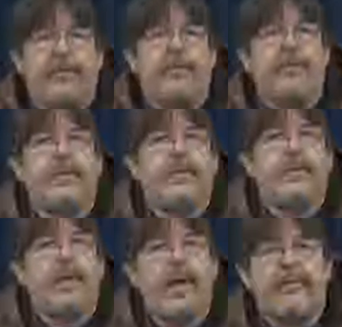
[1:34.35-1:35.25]
to.
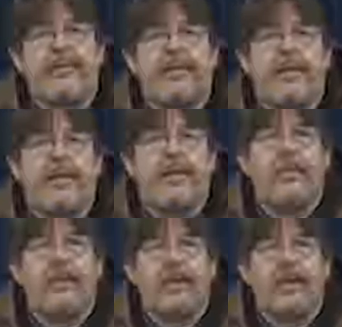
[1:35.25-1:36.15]
You have to stand up.
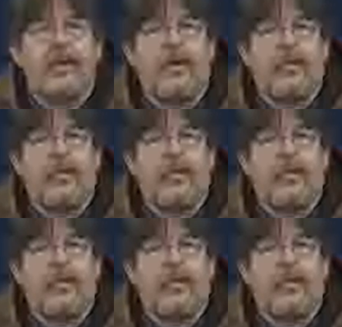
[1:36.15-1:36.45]
You got to call